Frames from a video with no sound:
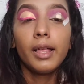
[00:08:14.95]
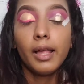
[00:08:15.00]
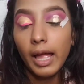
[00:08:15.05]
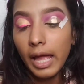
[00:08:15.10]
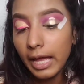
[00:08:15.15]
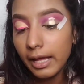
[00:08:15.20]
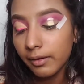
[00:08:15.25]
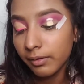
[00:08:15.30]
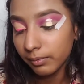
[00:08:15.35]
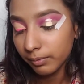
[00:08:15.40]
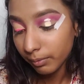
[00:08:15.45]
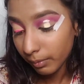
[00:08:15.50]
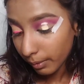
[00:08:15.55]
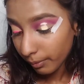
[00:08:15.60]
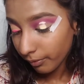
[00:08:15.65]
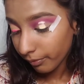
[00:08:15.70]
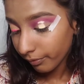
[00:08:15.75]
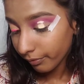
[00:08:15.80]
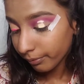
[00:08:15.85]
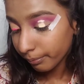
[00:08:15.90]
And
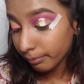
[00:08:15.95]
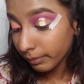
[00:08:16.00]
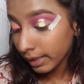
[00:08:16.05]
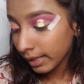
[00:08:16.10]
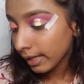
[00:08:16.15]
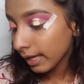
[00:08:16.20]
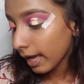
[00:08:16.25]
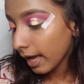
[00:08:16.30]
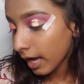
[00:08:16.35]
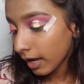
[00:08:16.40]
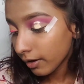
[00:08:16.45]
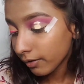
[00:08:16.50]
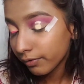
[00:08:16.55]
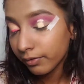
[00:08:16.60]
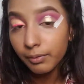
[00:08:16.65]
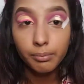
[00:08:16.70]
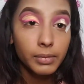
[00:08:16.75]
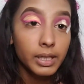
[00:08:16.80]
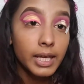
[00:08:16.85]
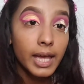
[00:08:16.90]
for
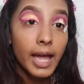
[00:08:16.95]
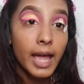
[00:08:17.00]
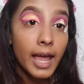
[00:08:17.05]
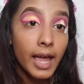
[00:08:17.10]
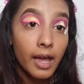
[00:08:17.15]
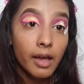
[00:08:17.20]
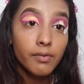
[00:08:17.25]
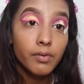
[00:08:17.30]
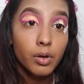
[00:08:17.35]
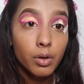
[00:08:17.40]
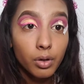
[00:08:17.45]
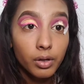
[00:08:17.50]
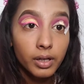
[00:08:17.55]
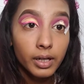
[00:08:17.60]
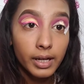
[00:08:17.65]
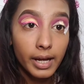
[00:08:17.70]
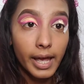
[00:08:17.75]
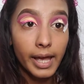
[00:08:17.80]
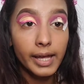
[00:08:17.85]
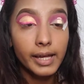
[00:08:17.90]
me, I have
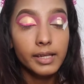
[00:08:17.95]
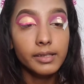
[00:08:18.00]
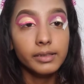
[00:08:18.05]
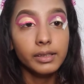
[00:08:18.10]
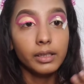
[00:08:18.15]
hooded eyes.